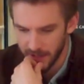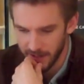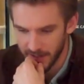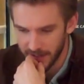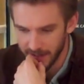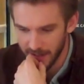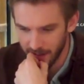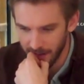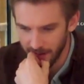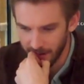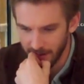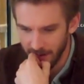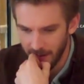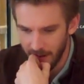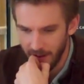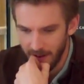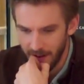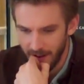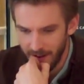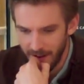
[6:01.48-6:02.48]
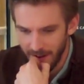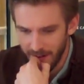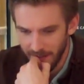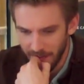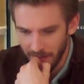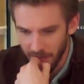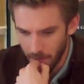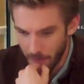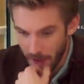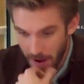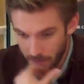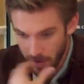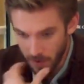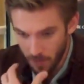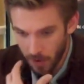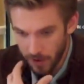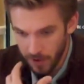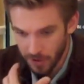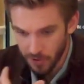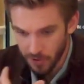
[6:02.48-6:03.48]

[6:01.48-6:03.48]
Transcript: that uh, that made me want to